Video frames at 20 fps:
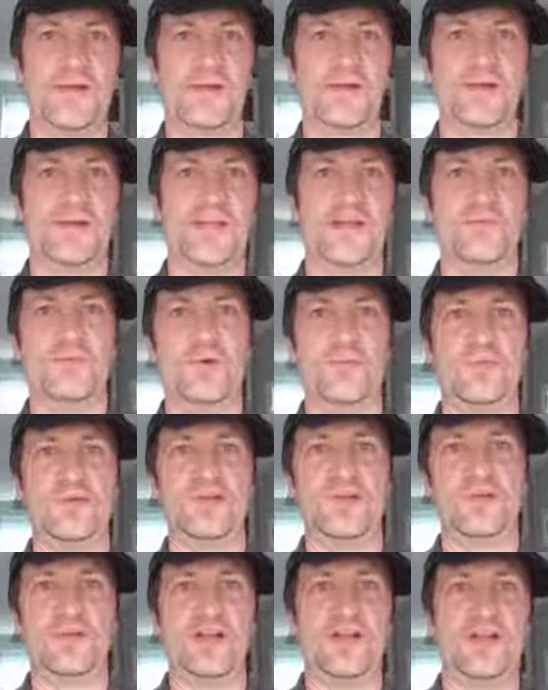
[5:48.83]
Lynn, what would
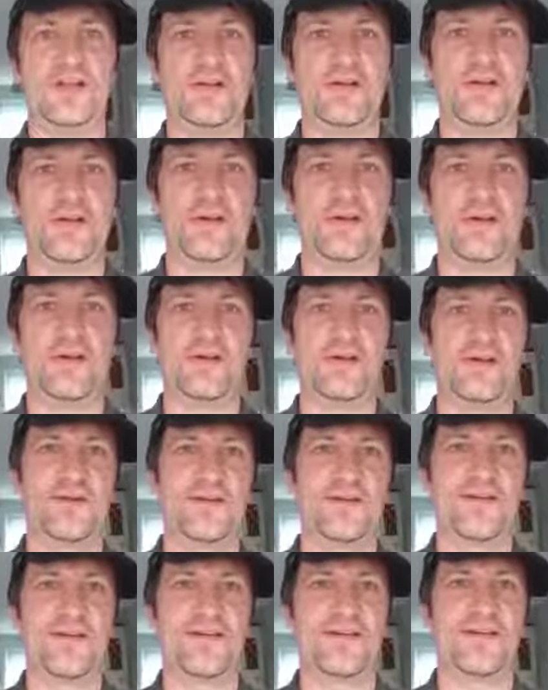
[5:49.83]
you like?
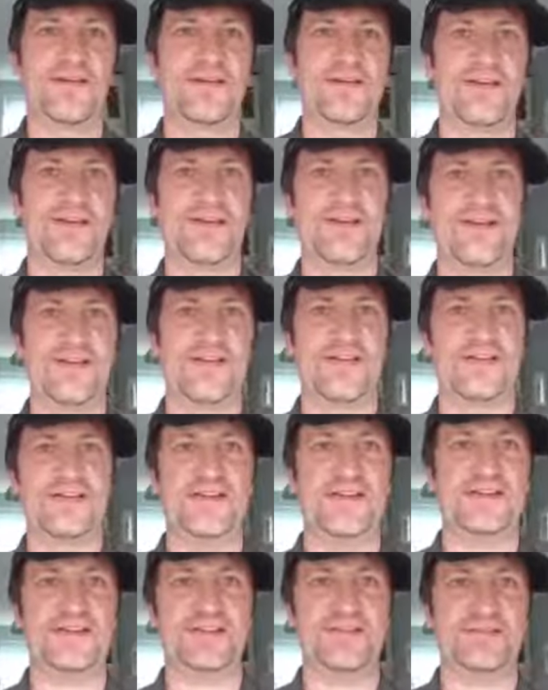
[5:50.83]

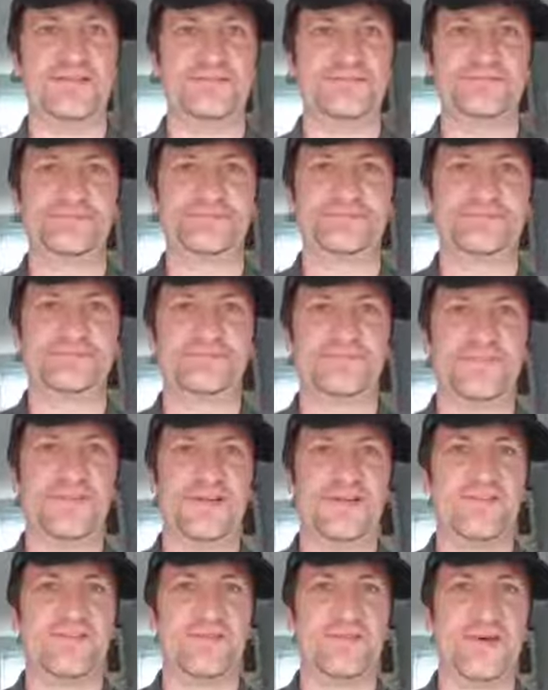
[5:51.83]
Knitting,
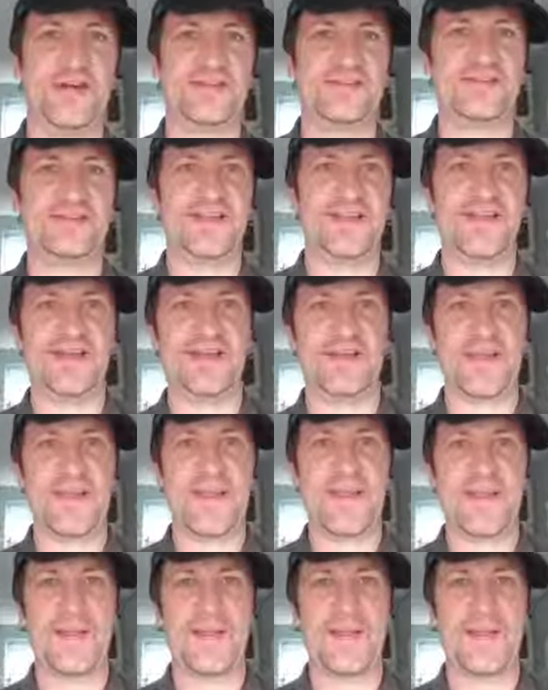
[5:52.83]
if Matt's there.